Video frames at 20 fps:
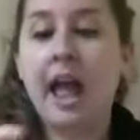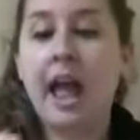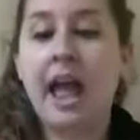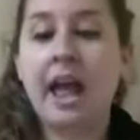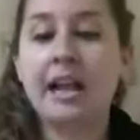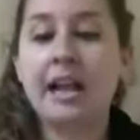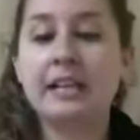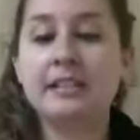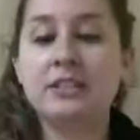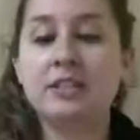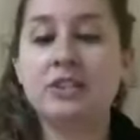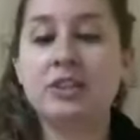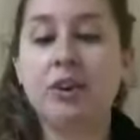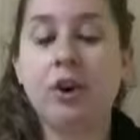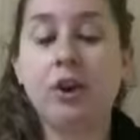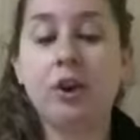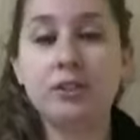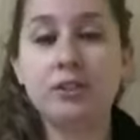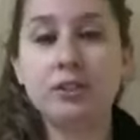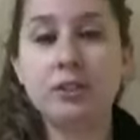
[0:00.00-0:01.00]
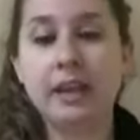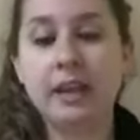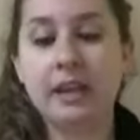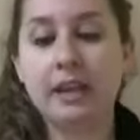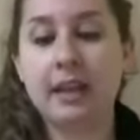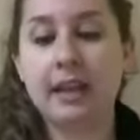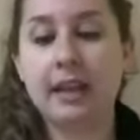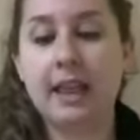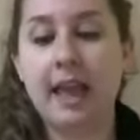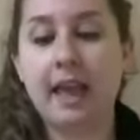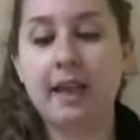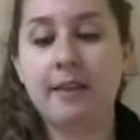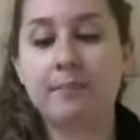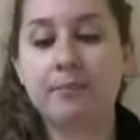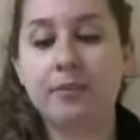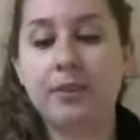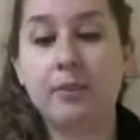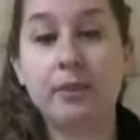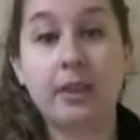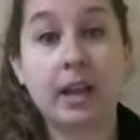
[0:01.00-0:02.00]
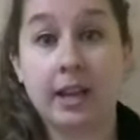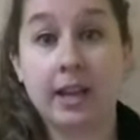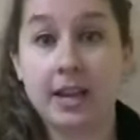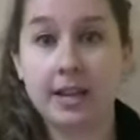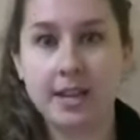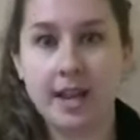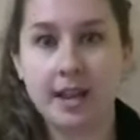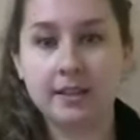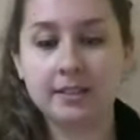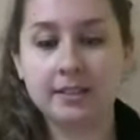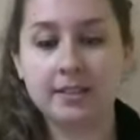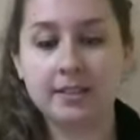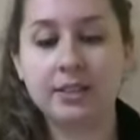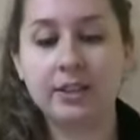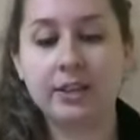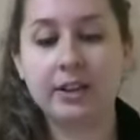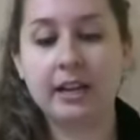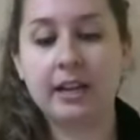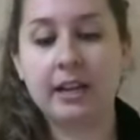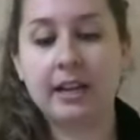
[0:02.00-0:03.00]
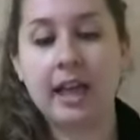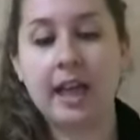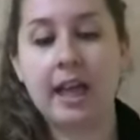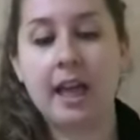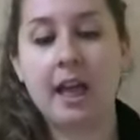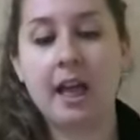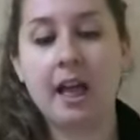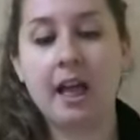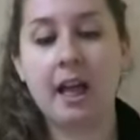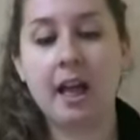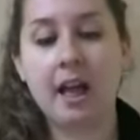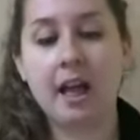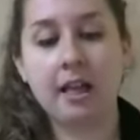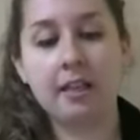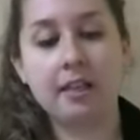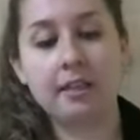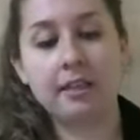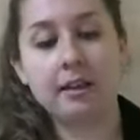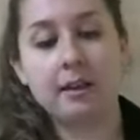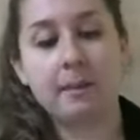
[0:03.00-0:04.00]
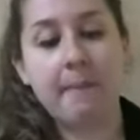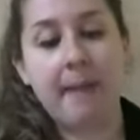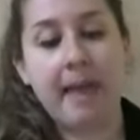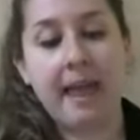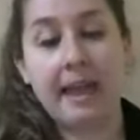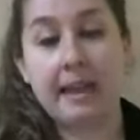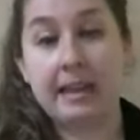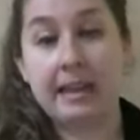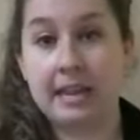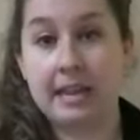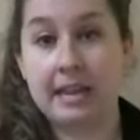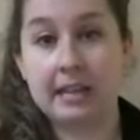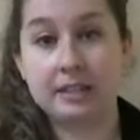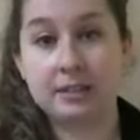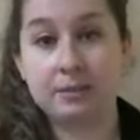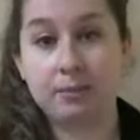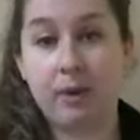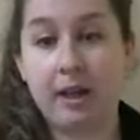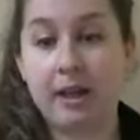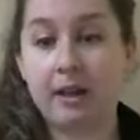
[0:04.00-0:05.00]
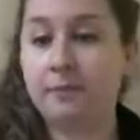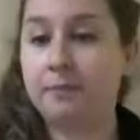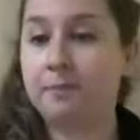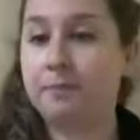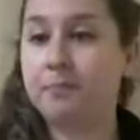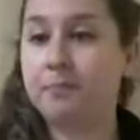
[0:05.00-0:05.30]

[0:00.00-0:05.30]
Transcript: and you're also going to get, you lucky ducks, you're going to get a little penny as well.